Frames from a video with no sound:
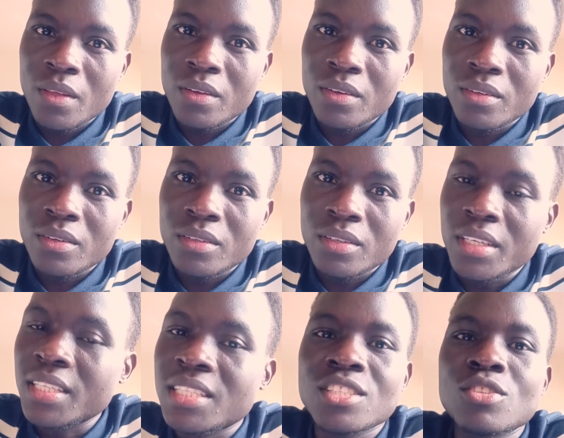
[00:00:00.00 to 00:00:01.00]
it is
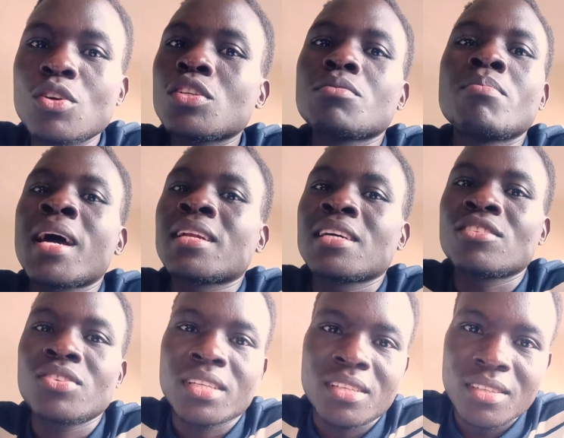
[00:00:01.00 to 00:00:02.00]
not barter trade.
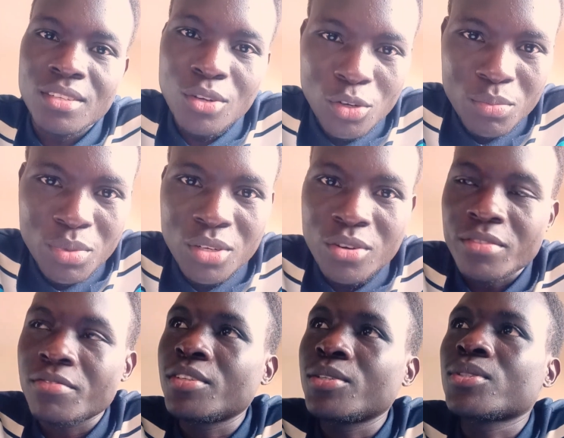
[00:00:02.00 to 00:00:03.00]
Don't be
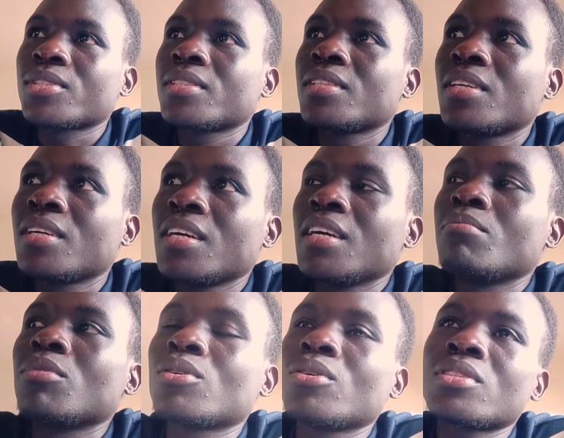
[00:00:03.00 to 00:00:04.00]
confused, because
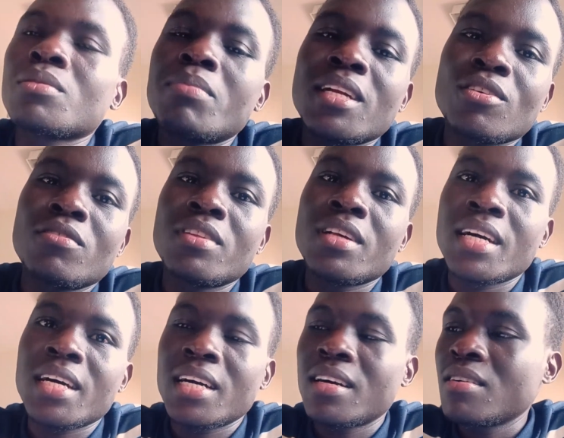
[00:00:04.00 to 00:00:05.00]
part of the
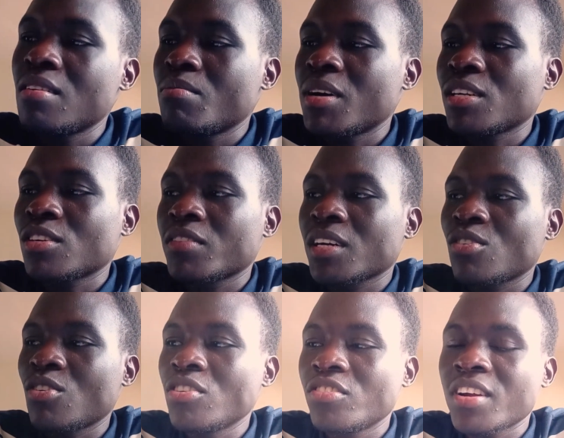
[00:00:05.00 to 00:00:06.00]

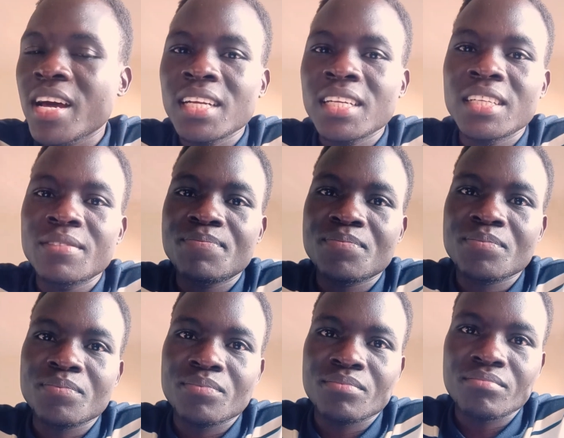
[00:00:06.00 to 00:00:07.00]
contract
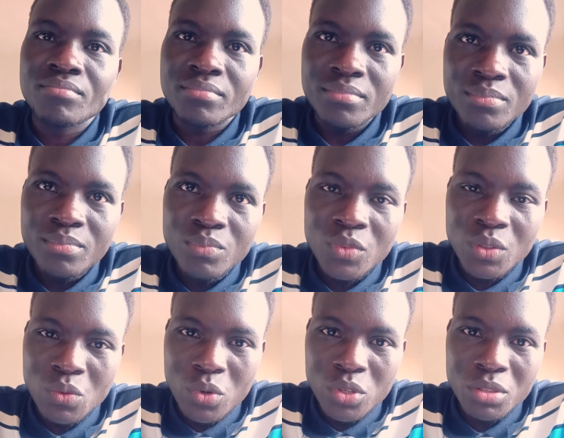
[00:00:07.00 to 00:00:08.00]
was
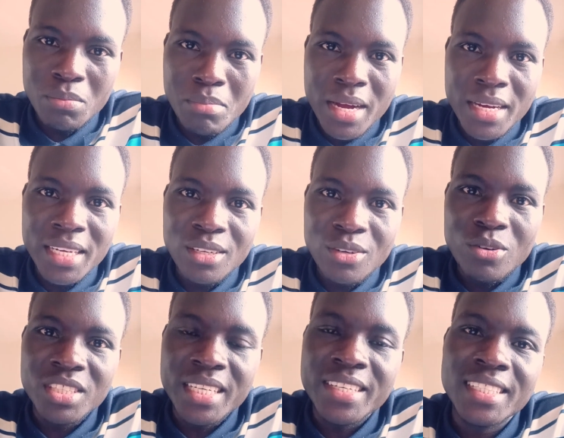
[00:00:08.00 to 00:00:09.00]
money considered.